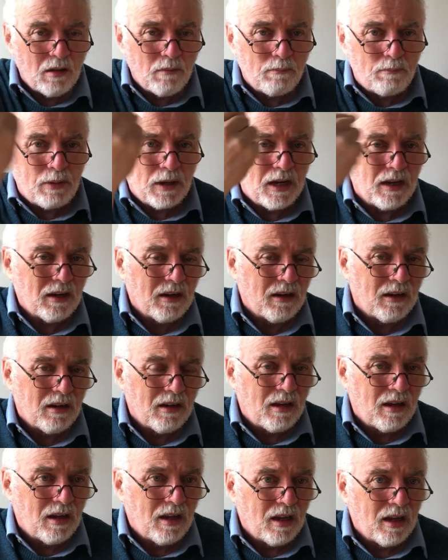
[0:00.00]
but
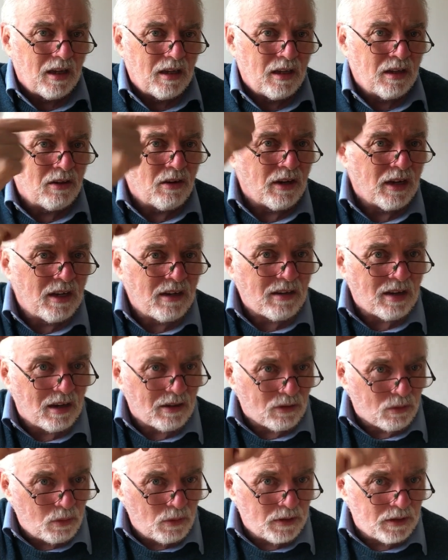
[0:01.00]
you're not in
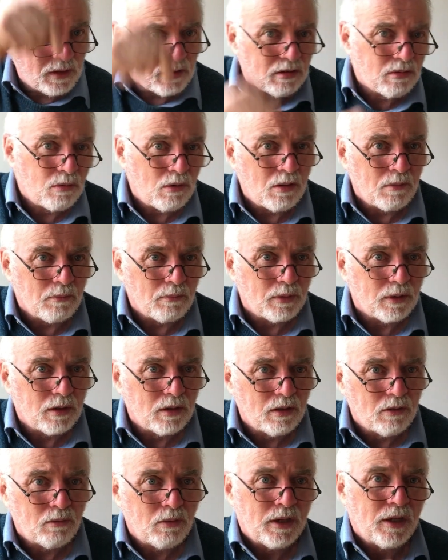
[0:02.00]
touch with the swamp
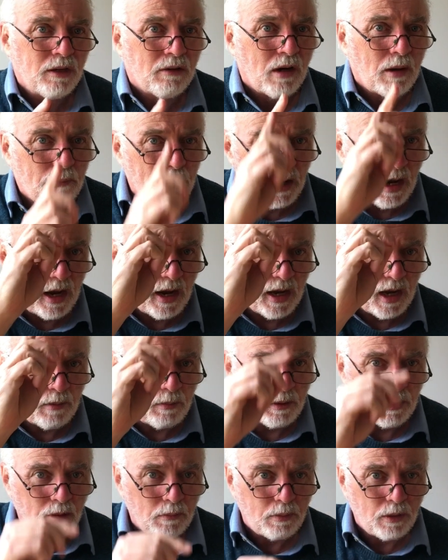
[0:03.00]
when you're up high up
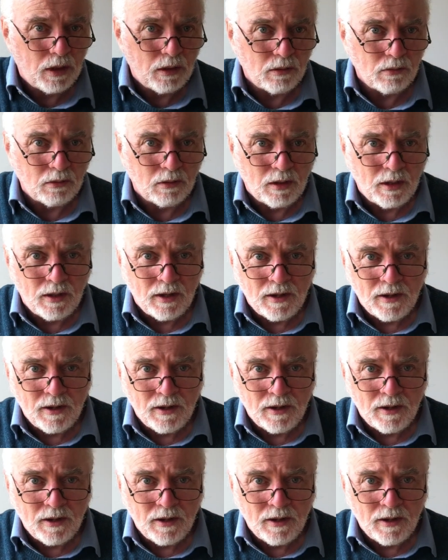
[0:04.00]
on a pole.